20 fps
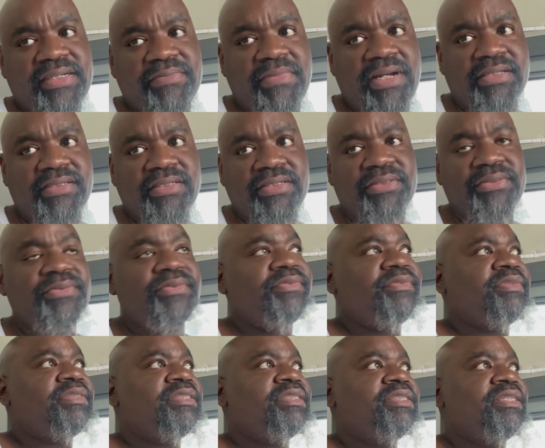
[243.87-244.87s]
it myself.
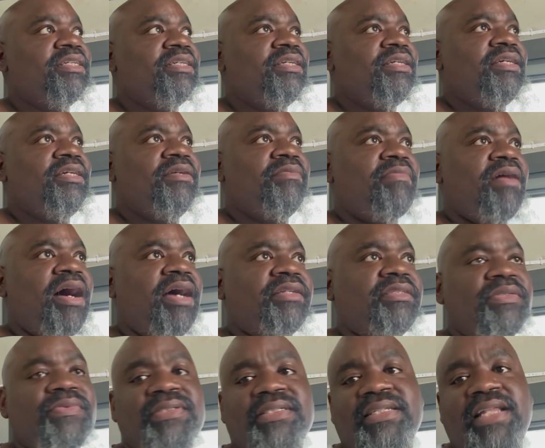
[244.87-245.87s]
Mind
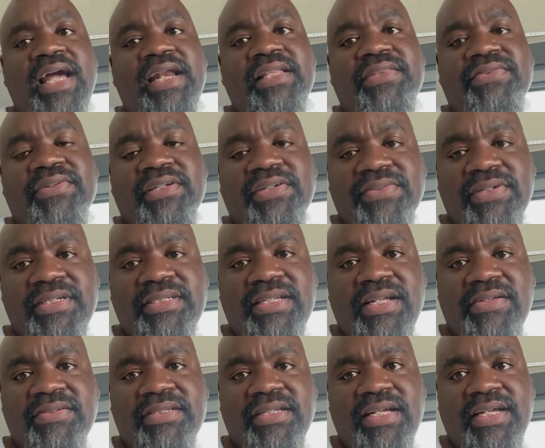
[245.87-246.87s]
you, it's 93 degrees
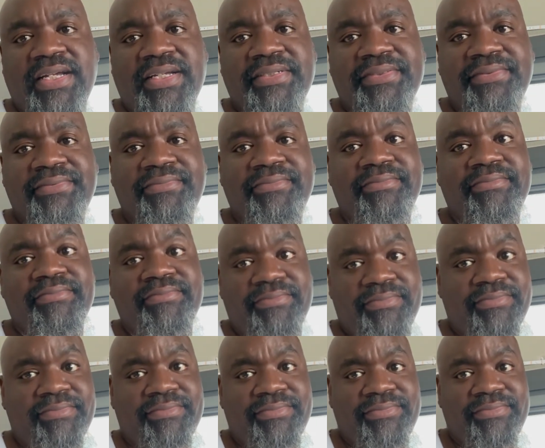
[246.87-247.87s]
outside.
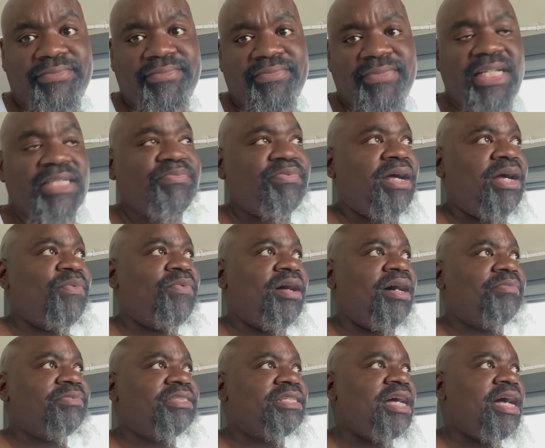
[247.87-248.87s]
That's probably why
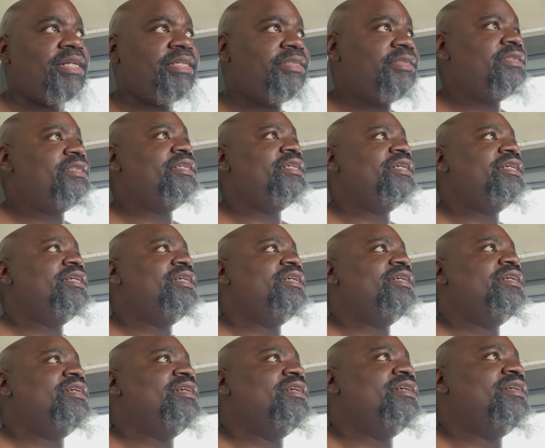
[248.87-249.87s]
I'm shining.
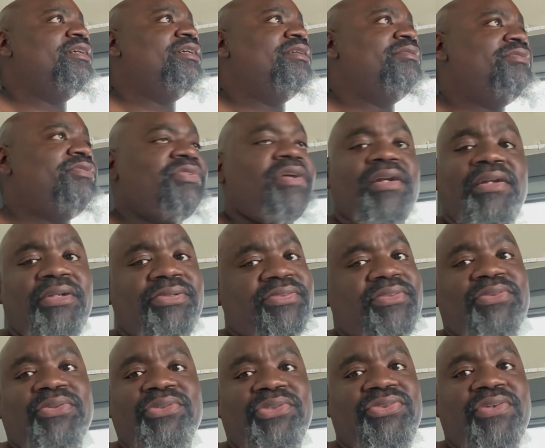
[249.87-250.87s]

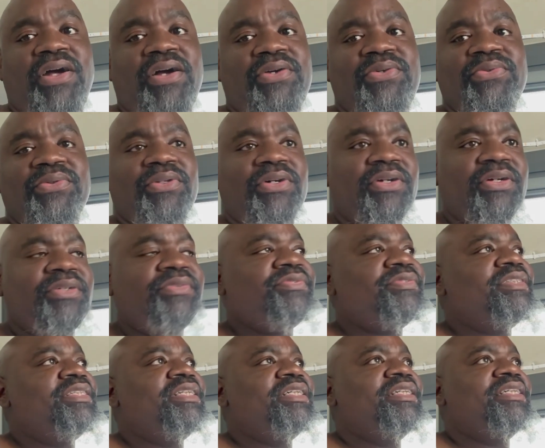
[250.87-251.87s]
Still trying to cool off.
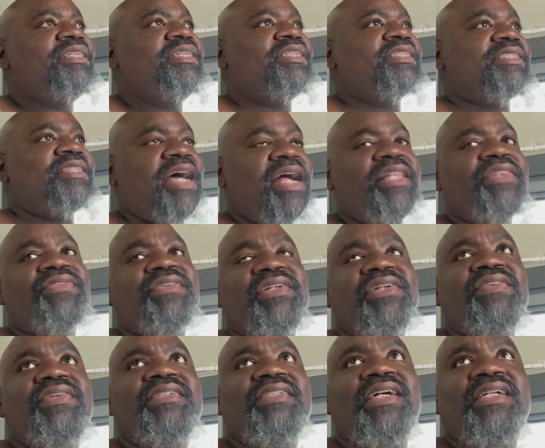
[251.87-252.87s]
It's 93
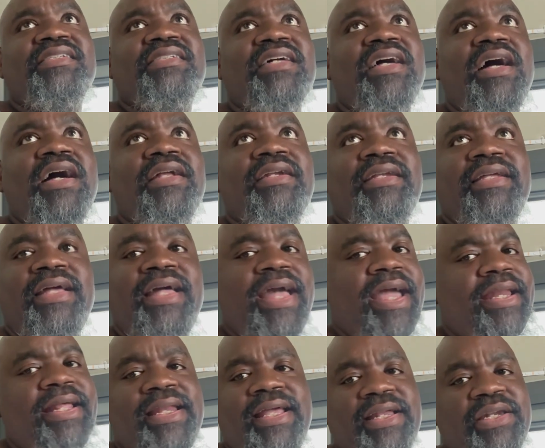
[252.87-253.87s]
degrees outside,
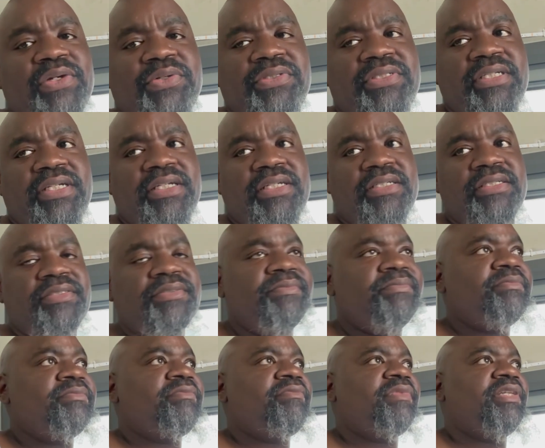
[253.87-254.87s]
and it ain't no shade.
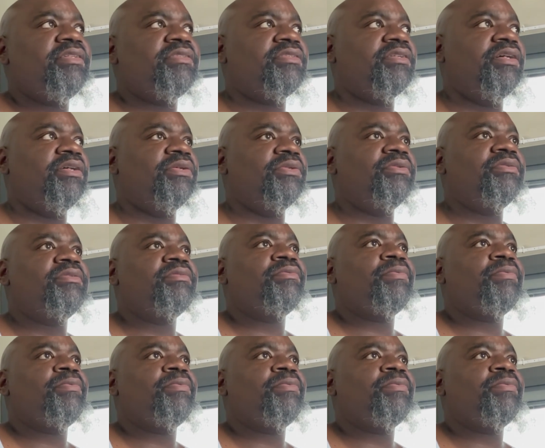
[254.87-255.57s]
So,